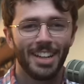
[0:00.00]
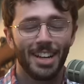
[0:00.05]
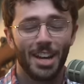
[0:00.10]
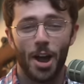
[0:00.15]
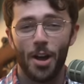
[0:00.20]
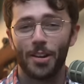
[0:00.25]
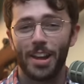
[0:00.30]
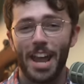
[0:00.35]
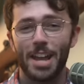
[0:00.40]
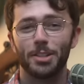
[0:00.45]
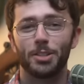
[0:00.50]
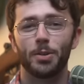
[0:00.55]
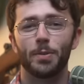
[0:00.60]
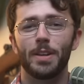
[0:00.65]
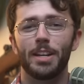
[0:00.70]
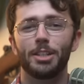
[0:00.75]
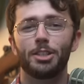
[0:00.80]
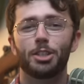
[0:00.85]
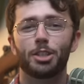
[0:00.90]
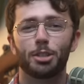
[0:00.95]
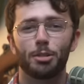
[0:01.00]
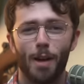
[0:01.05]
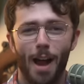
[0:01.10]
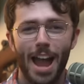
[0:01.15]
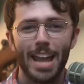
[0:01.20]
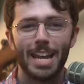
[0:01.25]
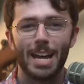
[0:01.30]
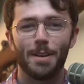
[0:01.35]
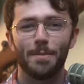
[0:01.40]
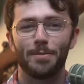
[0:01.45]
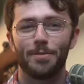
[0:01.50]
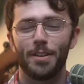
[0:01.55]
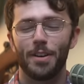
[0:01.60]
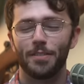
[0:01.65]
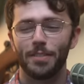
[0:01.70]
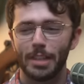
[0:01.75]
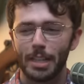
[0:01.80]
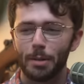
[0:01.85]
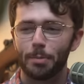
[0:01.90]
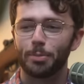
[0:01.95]
Okay, so in a triumph
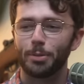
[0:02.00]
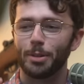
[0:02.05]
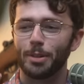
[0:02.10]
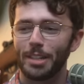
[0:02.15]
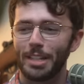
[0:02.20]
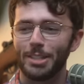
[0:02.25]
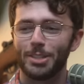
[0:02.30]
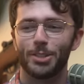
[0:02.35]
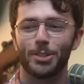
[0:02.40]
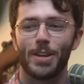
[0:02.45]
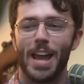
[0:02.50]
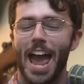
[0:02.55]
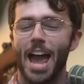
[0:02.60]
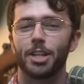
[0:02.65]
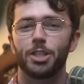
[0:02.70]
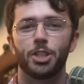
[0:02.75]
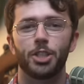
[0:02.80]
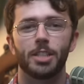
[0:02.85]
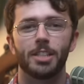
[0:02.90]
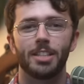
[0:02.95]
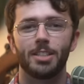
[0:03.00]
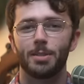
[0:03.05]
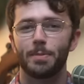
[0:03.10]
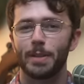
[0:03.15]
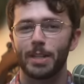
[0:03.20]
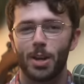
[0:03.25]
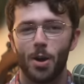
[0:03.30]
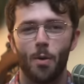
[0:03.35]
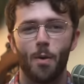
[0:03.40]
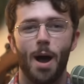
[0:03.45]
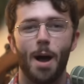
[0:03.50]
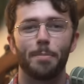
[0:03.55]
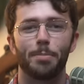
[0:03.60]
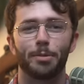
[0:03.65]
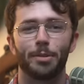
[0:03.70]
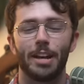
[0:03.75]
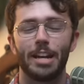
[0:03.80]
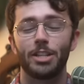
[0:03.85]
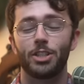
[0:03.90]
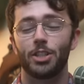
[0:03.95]
of liberal internationalism and
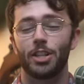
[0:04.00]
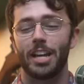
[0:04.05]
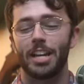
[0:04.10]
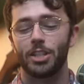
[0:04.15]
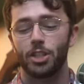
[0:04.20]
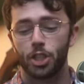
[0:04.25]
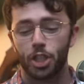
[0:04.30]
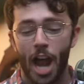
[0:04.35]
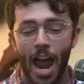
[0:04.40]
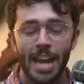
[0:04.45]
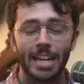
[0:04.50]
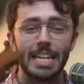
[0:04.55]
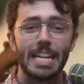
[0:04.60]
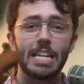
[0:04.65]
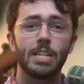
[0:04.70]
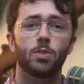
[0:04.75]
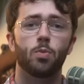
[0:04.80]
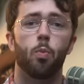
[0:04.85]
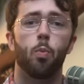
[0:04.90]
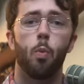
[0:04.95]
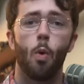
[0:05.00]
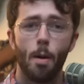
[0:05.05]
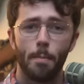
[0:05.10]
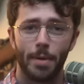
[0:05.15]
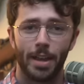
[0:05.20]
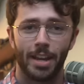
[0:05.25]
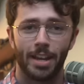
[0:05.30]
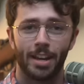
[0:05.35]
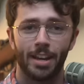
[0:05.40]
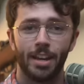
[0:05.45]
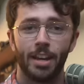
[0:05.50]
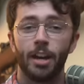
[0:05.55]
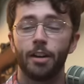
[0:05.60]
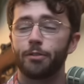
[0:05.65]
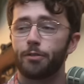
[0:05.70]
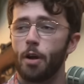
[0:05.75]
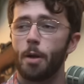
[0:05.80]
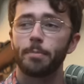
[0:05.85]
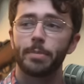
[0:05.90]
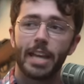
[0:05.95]
cooperation, a Chinese woman
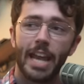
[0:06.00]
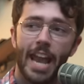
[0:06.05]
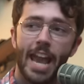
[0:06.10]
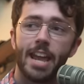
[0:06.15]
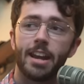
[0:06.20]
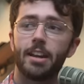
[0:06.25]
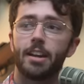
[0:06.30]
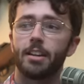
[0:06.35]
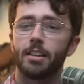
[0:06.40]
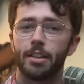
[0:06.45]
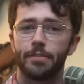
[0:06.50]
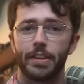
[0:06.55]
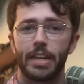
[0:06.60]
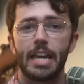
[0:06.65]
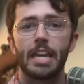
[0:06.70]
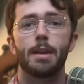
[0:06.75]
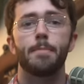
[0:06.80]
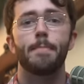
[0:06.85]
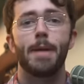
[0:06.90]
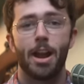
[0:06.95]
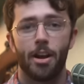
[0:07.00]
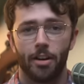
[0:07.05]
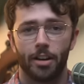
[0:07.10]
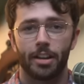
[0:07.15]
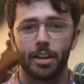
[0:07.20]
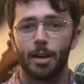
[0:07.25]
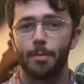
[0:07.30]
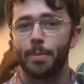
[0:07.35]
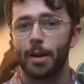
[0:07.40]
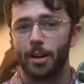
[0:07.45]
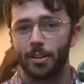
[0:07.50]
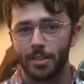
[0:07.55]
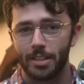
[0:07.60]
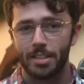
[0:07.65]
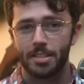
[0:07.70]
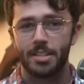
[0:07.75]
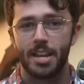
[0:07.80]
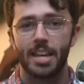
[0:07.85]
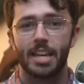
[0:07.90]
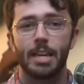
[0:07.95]
from Canada living in America apparently
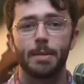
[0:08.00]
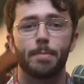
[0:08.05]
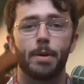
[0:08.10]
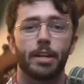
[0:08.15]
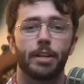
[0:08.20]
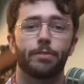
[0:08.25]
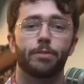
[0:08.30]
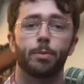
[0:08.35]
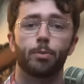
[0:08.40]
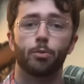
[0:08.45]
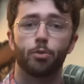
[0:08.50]
is taking money from